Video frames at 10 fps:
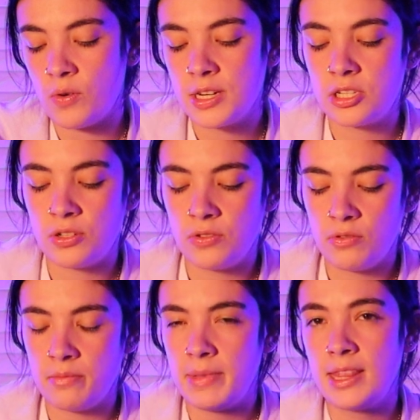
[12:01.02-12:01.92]
going
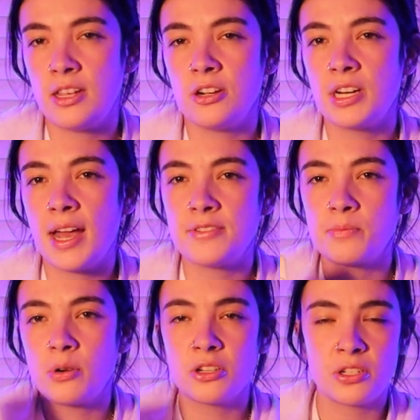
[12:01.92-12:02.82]
to mean that you're going to have
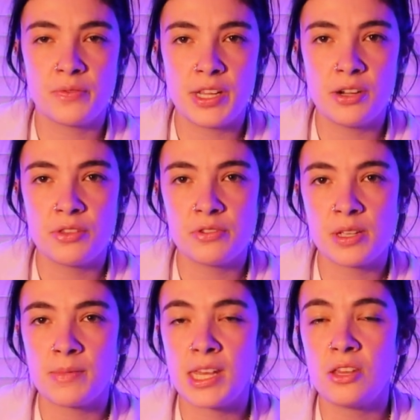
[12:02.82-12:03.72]
to persevere through
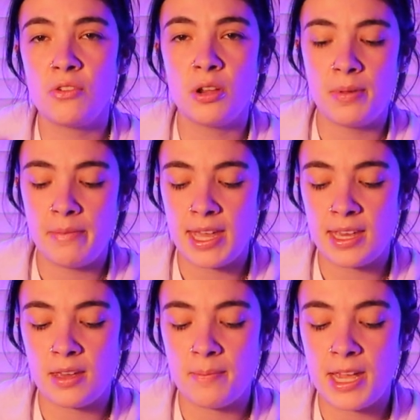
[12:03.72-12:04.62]
something. You could be
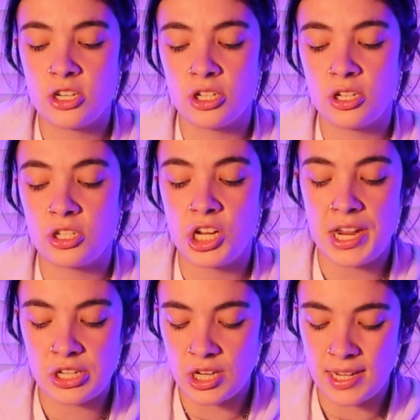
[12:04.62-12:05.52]
making a major
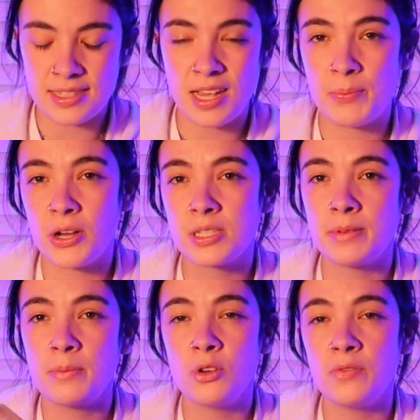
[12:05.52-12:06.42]
change, like I said,
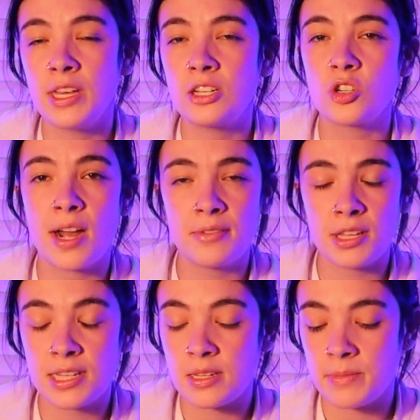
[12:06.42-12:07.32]
possibly moving,
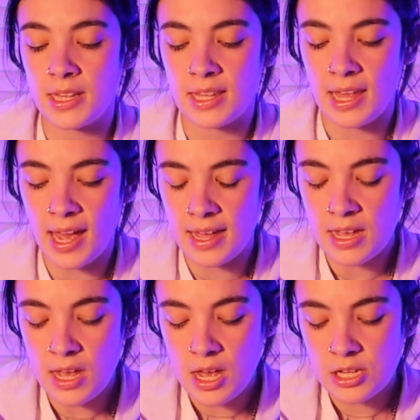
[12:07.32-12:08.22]
traveling, something like that.
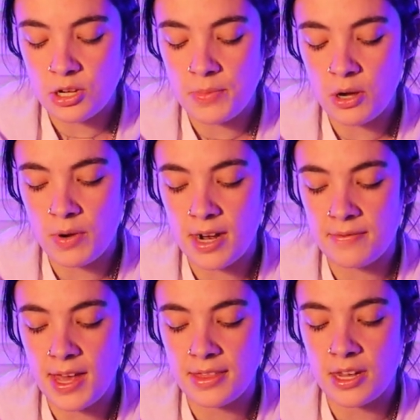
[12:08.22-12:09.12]
So be aware
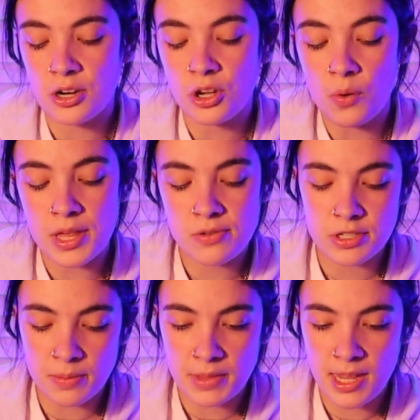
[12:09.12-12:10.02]
of that you're going through
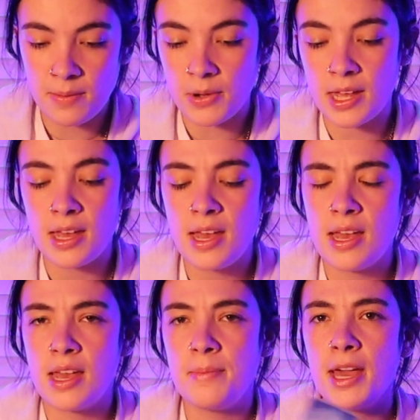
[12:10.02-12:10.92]
something, but
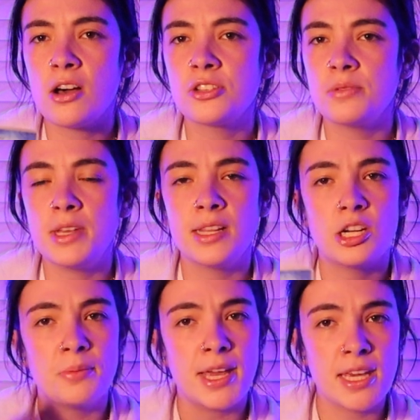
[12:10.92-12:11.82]
it may also mean that
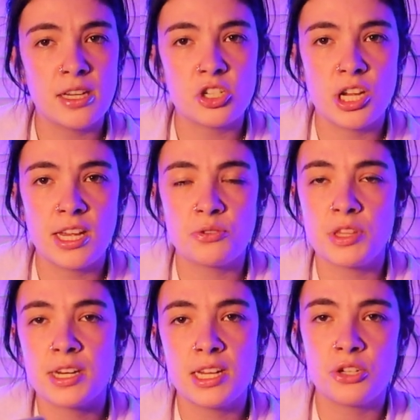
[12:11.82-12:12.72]
you're making a change
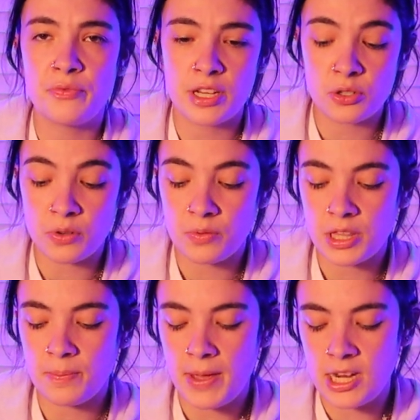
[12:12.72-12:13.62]
with an individual
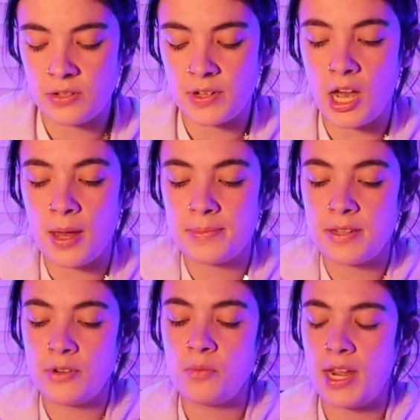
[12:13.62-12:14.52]
with the Page of Cups.
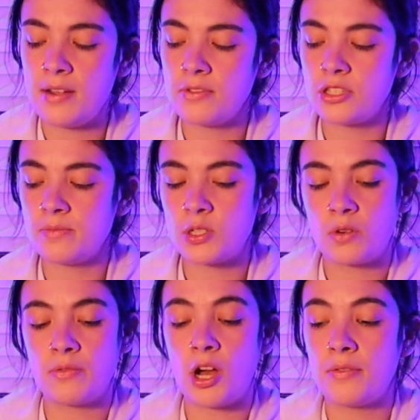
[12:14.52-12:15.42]
If you're waiting for some
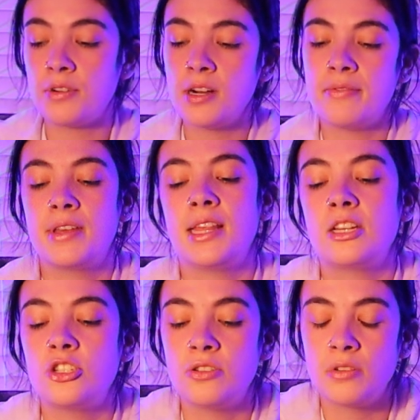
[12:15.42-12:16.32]
sort of offer, I feel
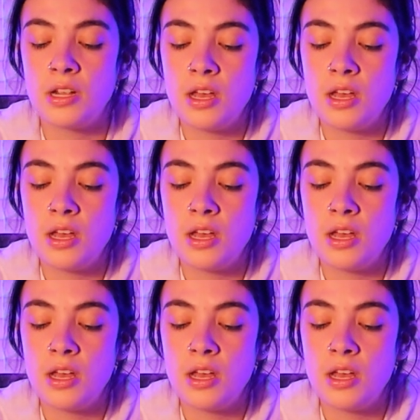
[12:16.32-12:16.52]
like June